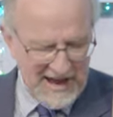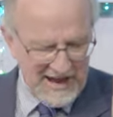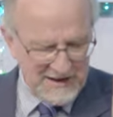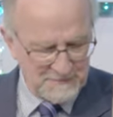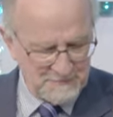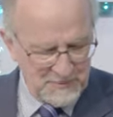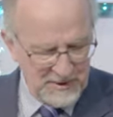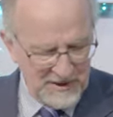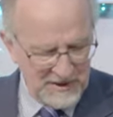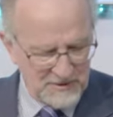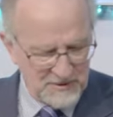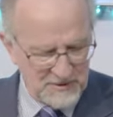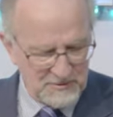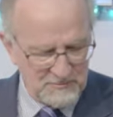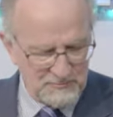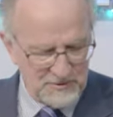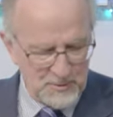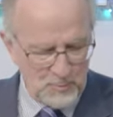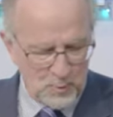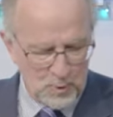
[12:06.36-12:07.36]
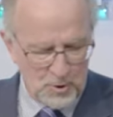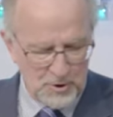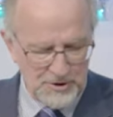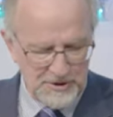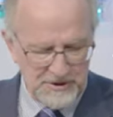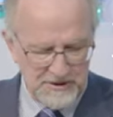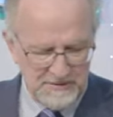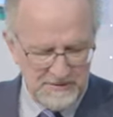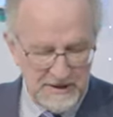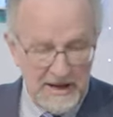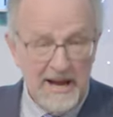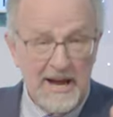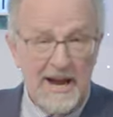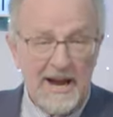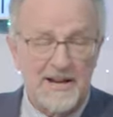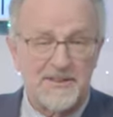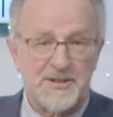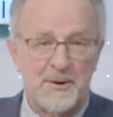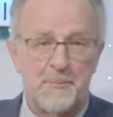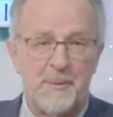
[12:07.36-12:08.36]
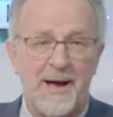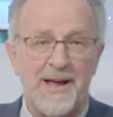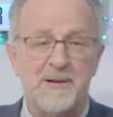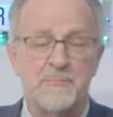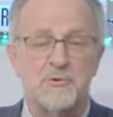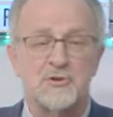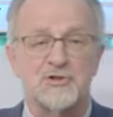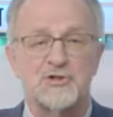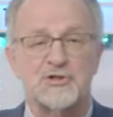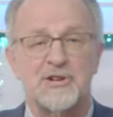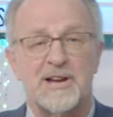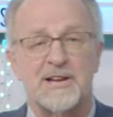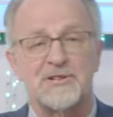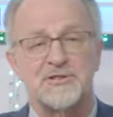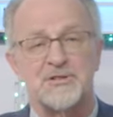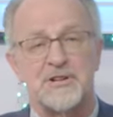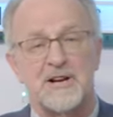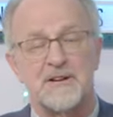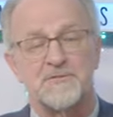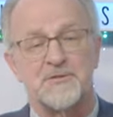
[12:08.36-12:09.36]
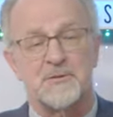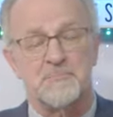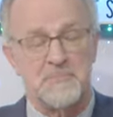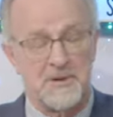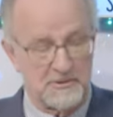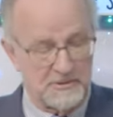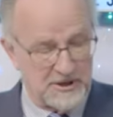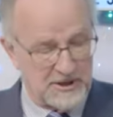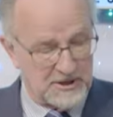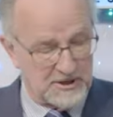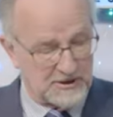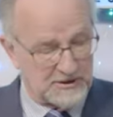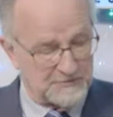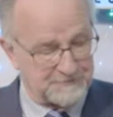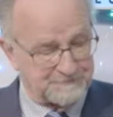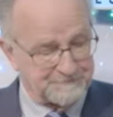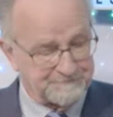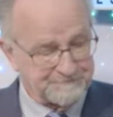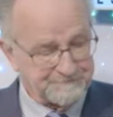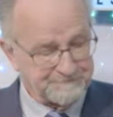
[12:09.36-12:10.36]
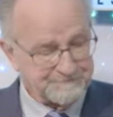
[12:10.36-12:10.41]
had been rewarded. And the Bible says of the miracle,